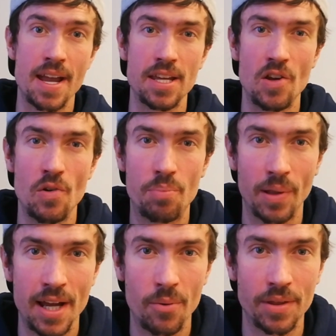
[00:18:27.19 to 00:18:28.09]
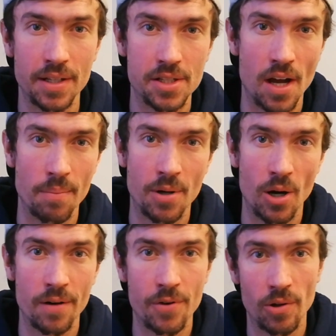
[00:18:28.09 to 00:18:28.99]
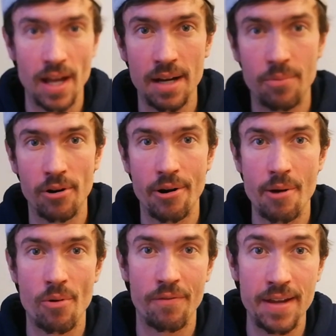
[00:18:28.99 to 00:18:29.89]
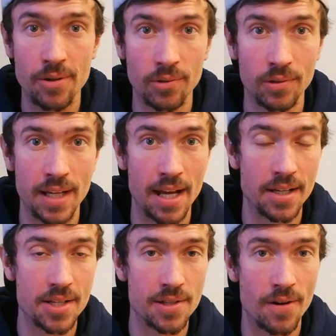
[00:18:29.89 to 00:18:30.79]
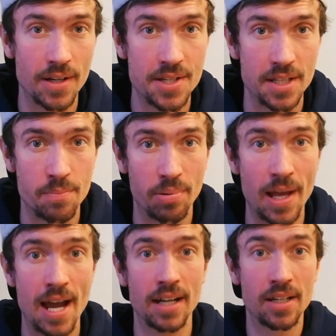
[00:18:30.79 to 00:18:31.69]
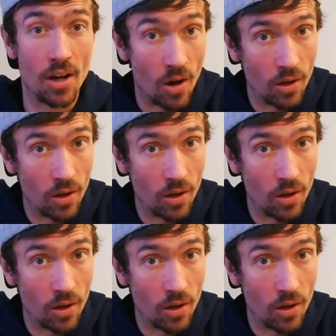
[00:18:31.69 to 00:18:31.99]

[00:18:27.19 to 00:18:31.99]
that you play with the top card of your library revealed, and as long as it's black,